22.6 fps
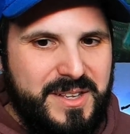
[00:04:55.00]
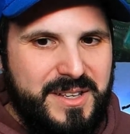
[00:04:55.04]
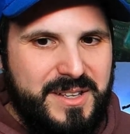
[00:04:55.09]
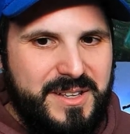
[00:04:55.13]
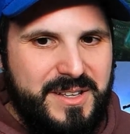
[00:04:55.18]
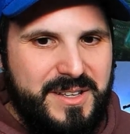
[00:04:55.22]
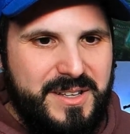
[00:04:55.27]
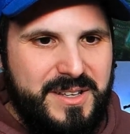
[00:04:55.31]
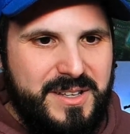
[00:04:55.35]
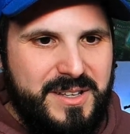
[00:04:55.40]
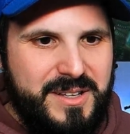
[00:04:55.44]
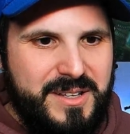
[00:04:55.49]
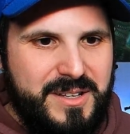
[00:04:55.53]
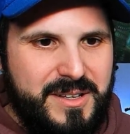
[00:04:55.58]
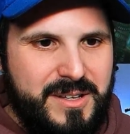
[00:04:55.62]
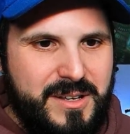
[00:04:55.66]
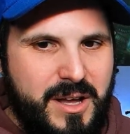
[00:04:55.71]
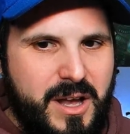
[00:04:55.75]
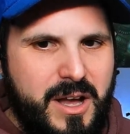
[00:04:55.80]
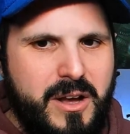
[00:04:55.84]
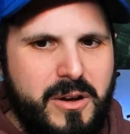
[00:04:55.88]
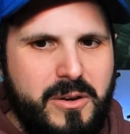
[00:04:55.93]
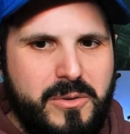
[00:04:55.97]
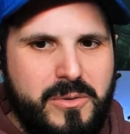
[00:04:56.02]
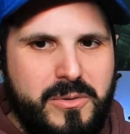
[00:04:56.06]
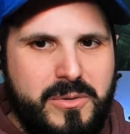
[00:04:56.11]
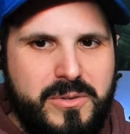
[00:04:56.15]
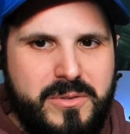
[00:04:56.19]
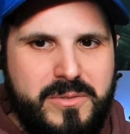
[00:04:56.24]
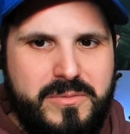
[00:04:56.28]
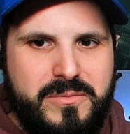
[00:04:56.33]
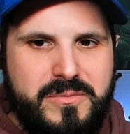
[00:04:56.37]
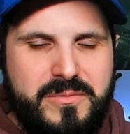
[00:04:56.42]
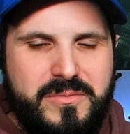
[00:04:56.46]
I'm Jesse. Oh.
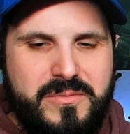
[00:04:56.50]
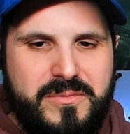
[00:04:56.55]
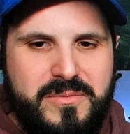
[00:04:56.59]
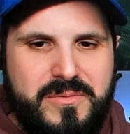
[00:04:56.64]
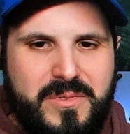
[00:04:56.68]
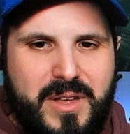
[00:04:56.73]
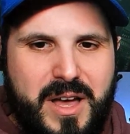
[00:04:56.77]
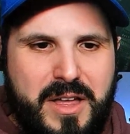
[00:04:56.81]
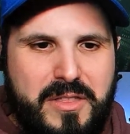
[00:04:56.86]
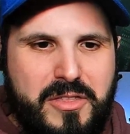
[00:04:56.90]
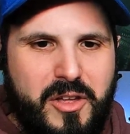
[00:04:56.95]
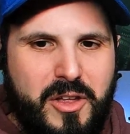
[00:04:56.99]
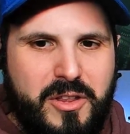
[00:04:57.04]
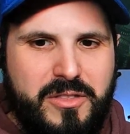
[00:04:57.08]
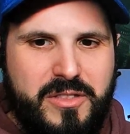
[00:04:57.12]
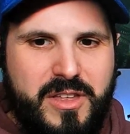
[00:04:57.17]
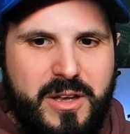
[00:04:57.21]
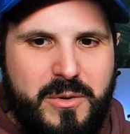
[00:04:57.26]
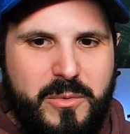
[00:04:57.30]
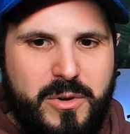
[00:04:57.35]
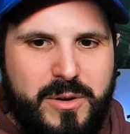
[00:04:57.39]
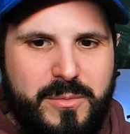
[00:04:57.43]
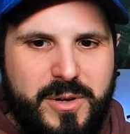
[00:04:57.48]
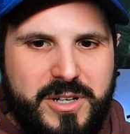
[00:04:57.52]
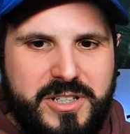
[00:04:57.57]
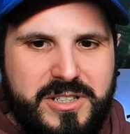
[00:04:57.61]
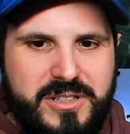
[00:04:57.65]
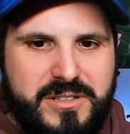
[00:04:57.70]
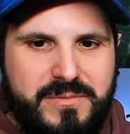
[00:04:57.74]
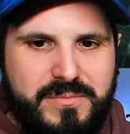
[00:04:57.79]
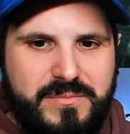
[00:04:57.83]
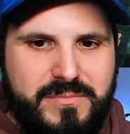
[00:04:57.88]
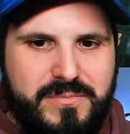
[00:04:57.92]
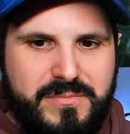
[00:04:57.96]
I thought they were much
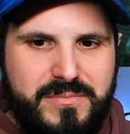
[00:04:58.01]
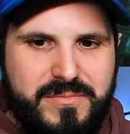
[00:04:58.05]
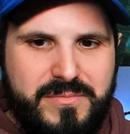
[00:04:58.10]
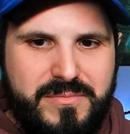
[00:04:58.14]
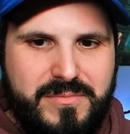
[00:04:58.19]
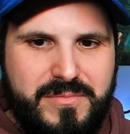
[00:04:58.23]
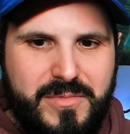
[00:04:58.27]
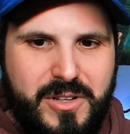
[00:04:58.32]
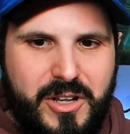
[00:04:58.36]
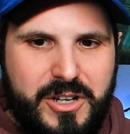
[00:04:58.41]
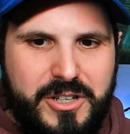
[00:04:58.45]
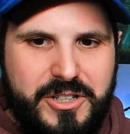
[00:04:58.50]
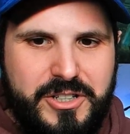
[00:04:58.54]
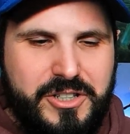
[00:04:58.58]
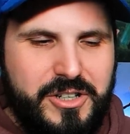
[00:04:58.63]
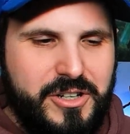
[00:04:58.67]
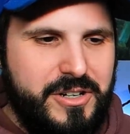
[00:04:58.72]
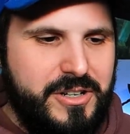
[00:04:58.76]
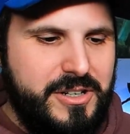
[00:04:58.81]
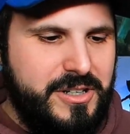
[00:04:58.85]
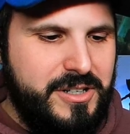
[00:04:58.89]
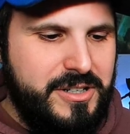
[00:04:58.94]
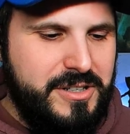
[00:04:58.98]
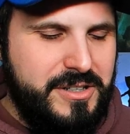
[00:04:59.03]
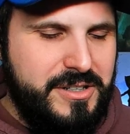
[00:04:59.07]
larger. uh, Share your larger. feelings with